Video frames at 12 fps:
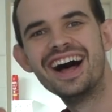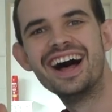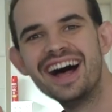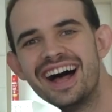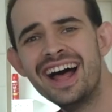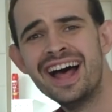
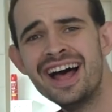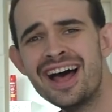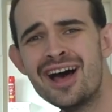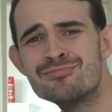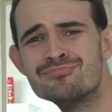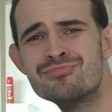A
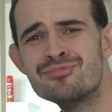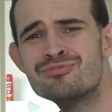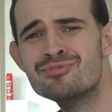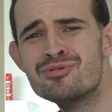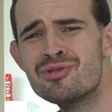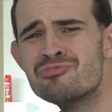win-win
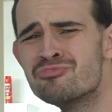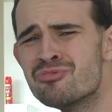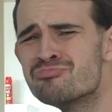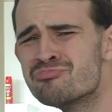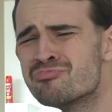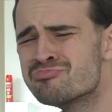scenario from
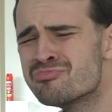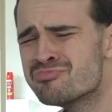my point of